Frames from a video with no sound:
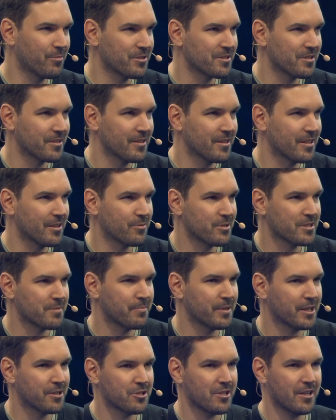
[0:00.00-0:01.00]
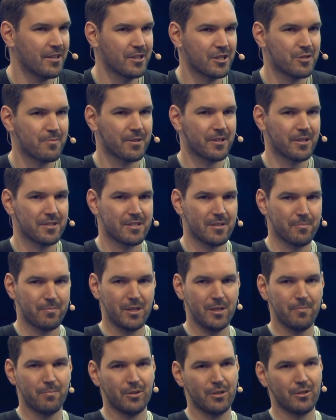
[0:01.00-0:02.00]
was a that was a big challenge because the
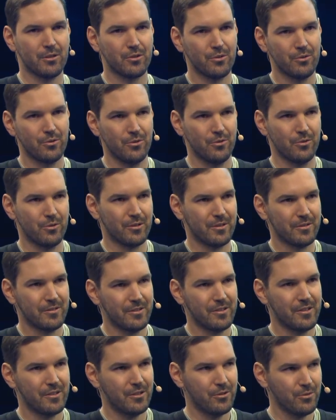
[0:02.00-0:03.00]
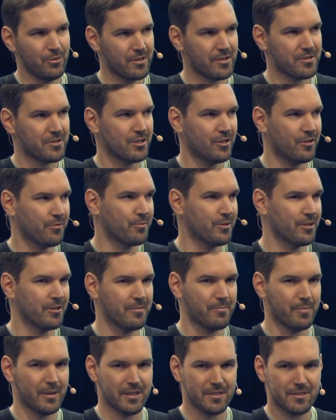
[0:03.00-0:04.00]
people who knew the software
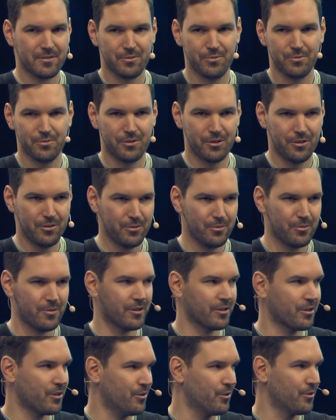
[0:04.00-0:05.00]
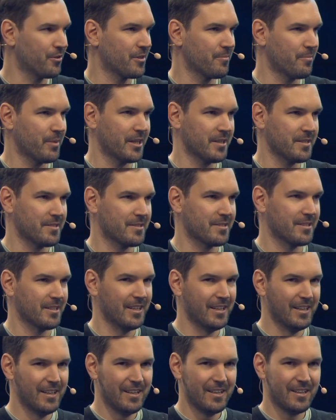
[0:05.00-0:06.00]
the best, who knew the code the best,
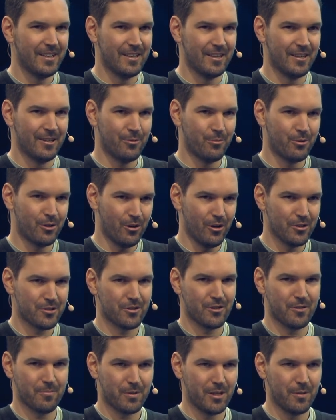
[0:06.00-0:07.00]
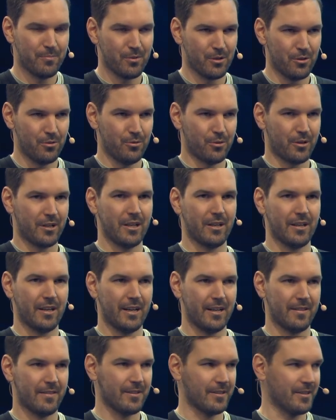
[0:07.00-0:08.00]
uh, were also the people who kind of
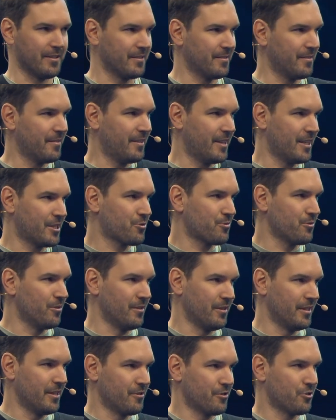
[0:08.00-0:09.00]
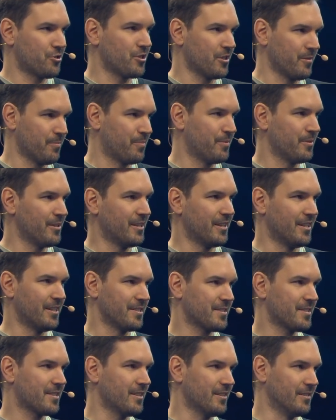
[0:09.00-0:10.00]
had the natural leadership
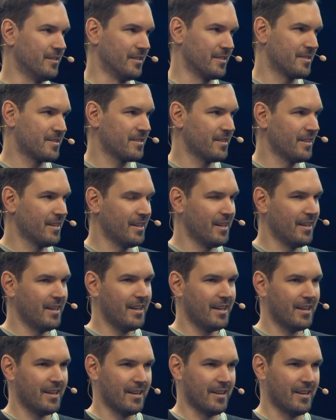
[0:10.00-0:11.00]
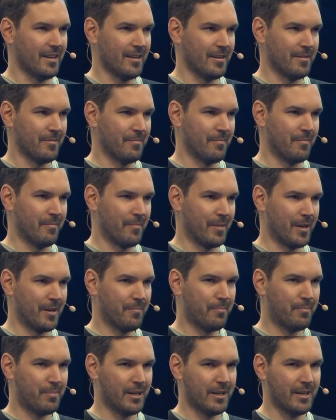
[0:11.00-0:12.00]
uh, skills. Um,
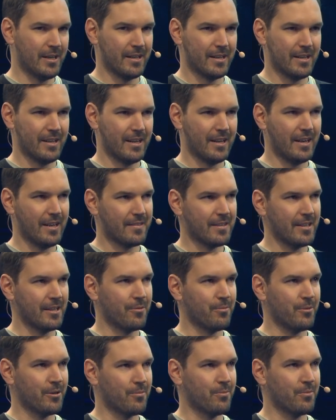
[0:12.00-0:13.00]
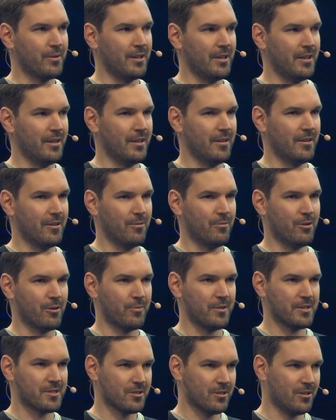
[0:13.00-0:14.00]
but I think what we
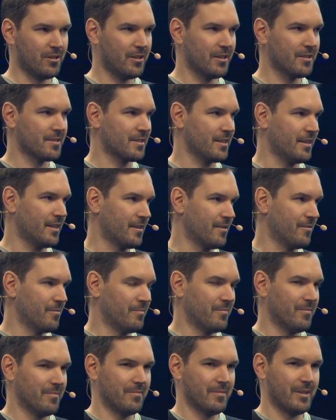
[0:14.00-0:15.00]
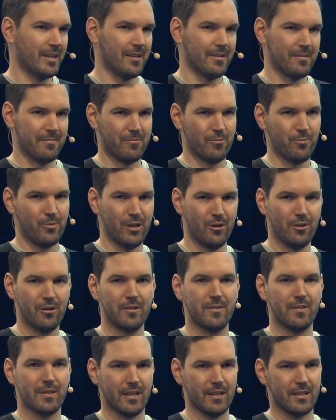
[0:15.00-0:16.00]
what we saw is that, and we
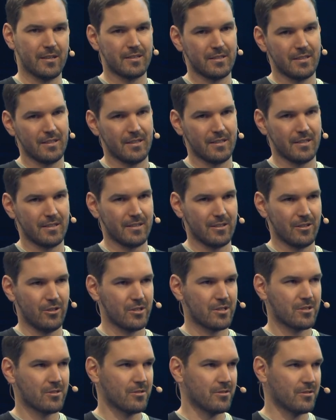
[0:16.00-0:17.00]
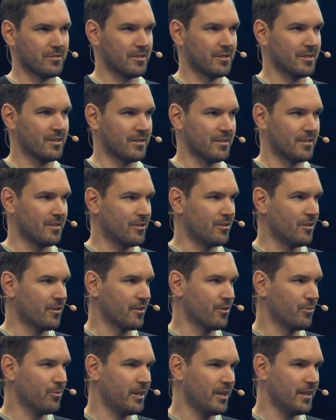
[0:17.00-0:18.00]
learned that uh, also uh,
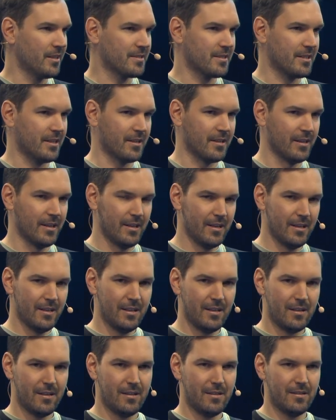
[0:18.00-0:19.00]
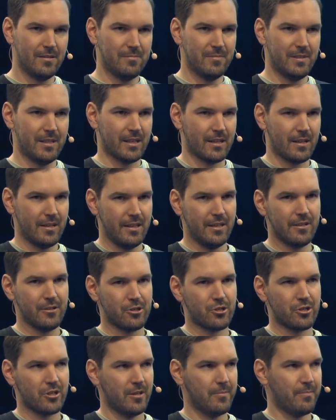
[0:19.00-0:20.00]
along the way, is that like
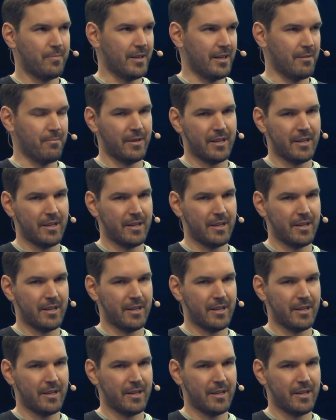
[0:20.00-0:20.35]
leadership and